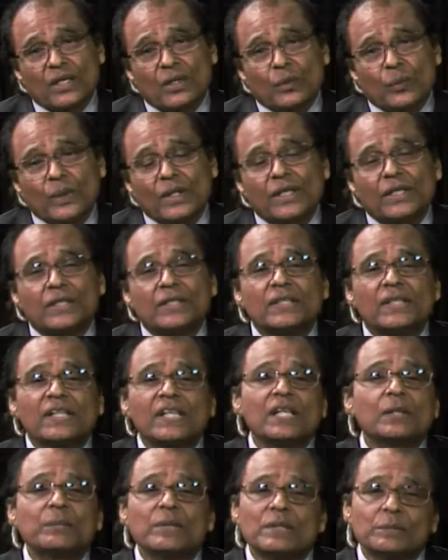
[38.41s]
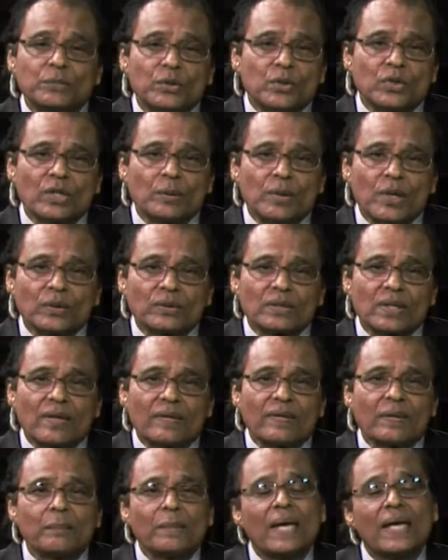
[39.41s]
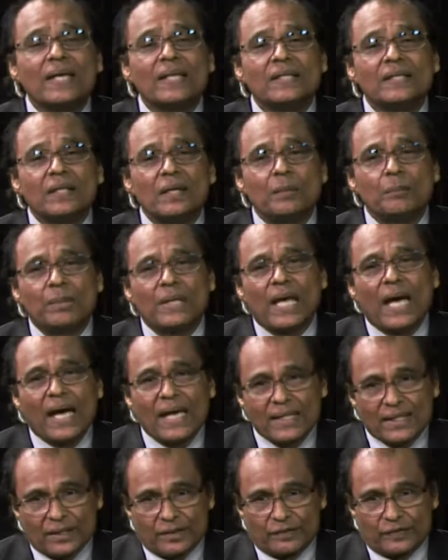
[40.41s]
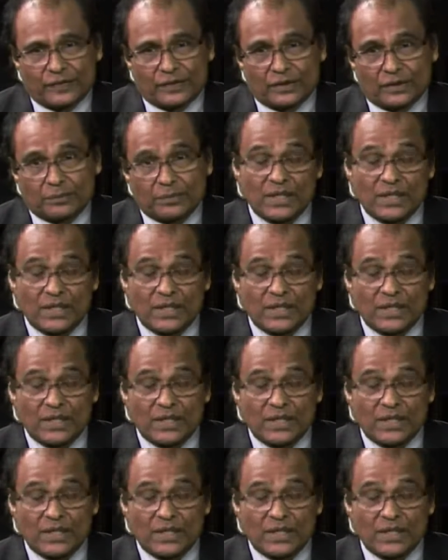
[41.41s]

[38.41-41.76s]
we learn a little bit more about the man behind the firm,